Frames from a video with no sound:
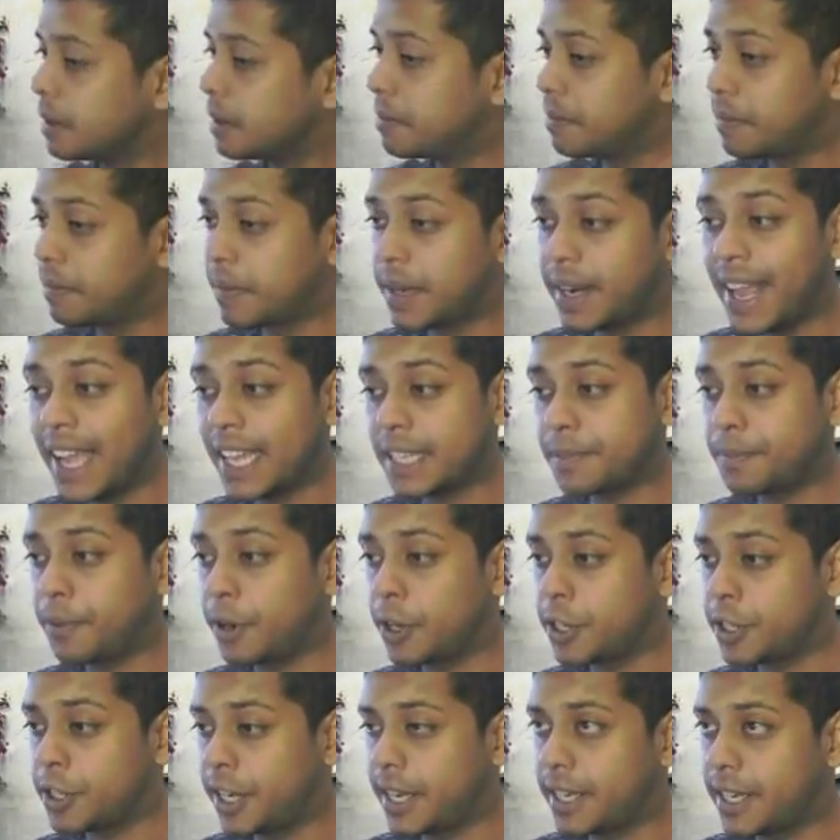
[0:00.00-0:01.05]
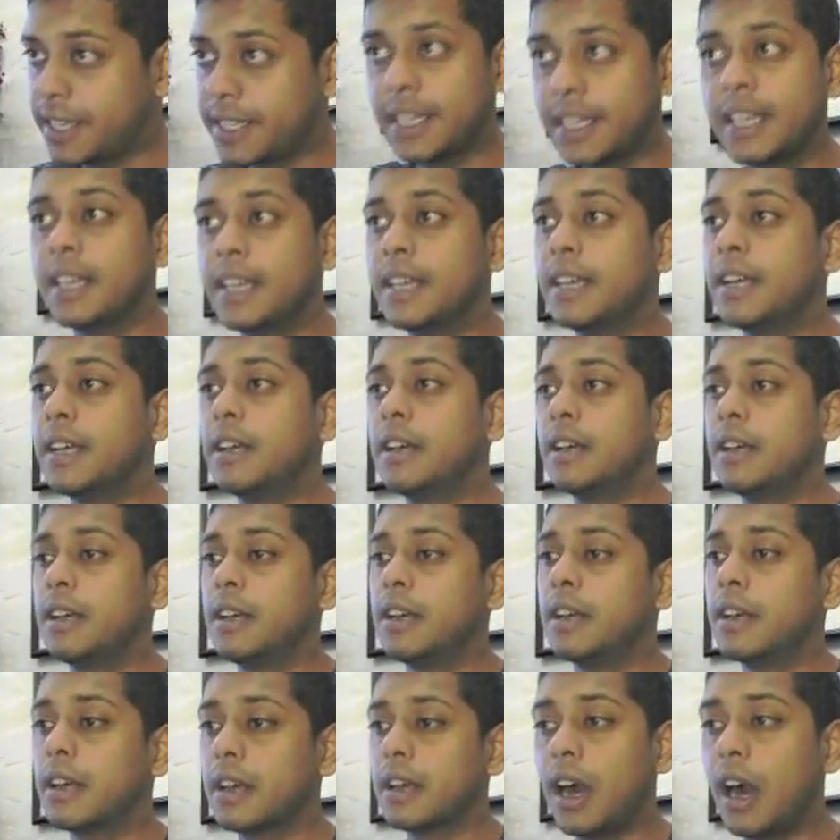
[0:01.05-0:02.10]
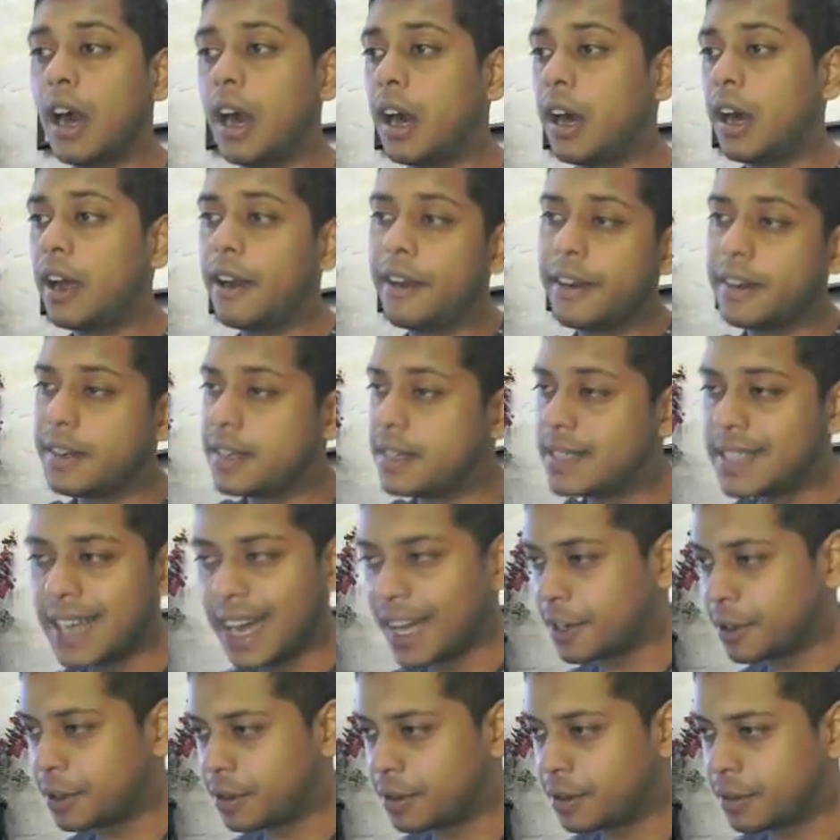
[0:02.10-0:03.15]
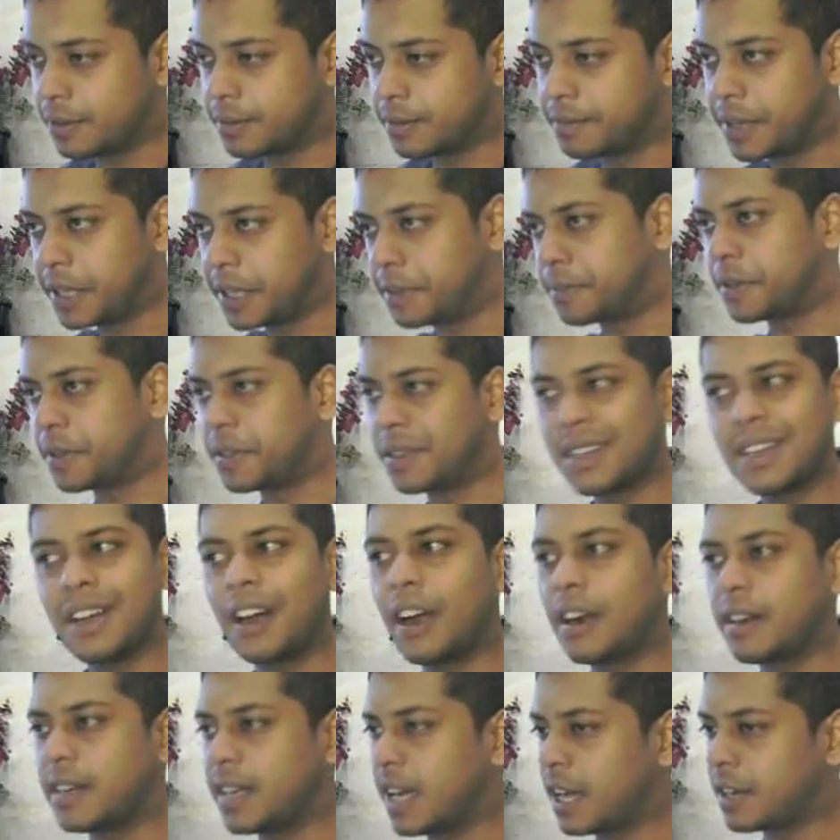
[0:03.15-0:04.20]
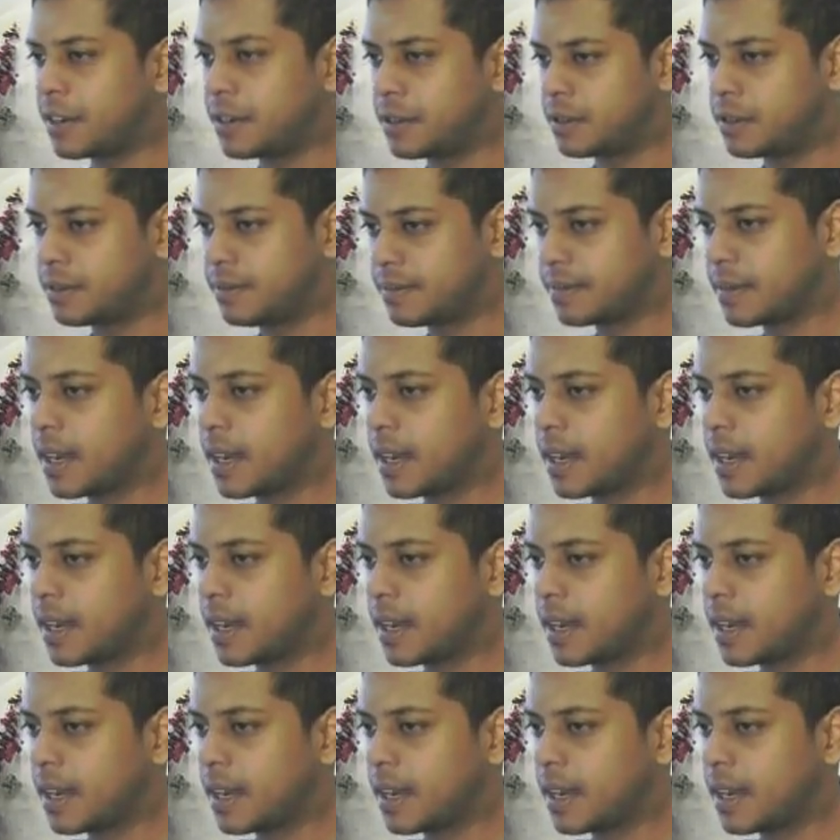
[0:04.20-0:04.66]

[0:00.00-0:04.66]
My next project. Cardano, people, Cardano.